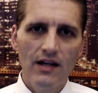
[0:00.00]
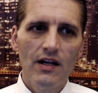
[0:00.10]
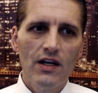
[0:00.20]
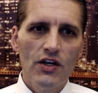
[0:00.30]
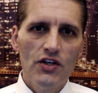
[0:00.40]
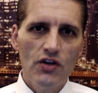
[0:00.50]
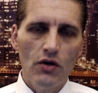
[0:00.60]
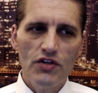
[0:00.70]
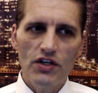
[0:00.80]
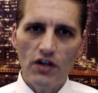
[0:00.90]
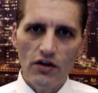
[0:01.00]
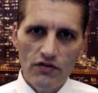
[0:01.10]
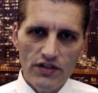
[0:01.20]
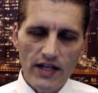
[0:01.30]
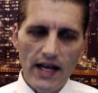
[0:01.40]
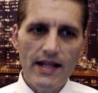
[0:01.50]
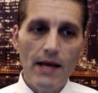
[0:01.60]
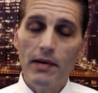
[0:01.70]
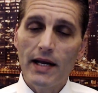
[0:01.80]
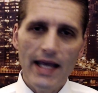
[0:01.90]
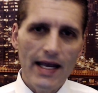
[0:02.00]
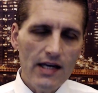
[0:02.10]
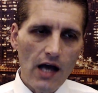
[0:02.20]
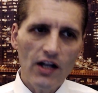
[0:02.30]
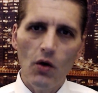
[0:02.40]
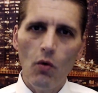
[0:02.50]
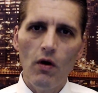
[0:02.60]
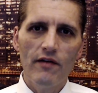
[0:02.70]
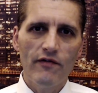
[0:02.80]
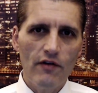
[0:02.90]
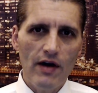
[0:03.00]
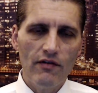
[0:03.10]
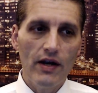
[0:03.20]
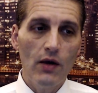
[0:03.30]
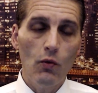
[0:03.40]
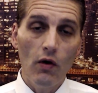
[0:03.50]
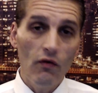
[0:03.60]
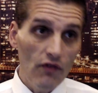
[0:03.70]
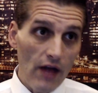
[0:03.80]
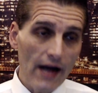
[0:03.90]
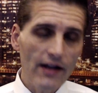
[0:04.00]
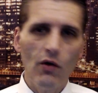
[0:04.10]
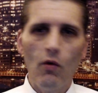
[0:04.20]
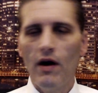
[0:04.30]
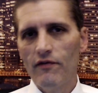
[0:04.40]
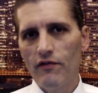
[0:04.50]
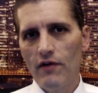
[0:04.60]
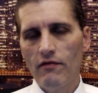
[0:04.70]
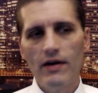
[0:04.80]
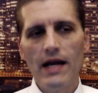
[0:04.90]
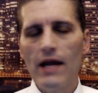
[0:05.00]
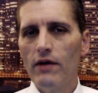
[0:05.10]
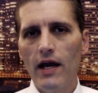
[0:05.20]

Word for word: So just understand that, but it cannot go on forever. It will not go on forever, and I don't care.